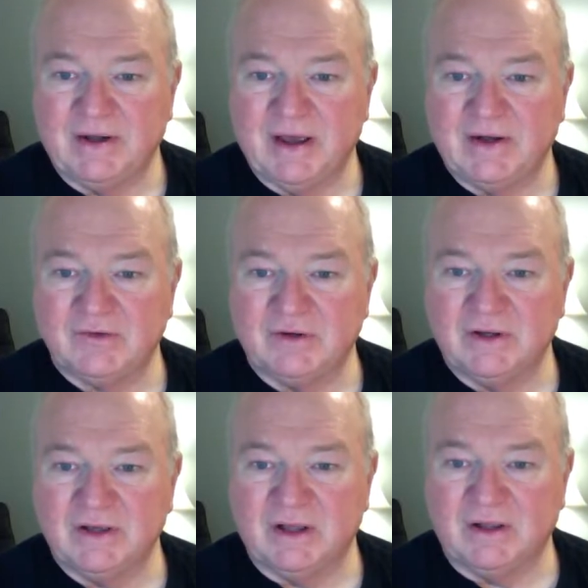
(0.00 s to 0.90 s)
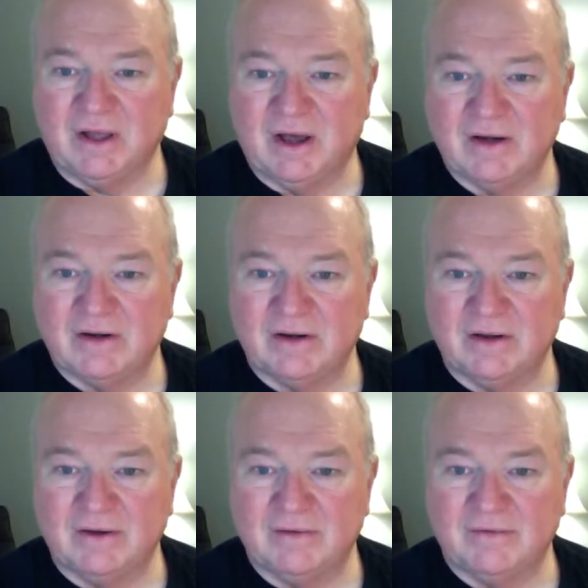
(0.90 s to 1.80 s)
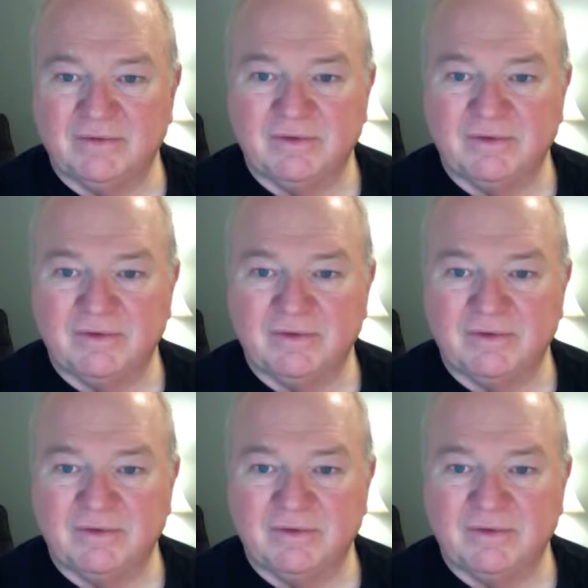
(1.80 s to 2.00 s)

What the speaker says: naturally a lot of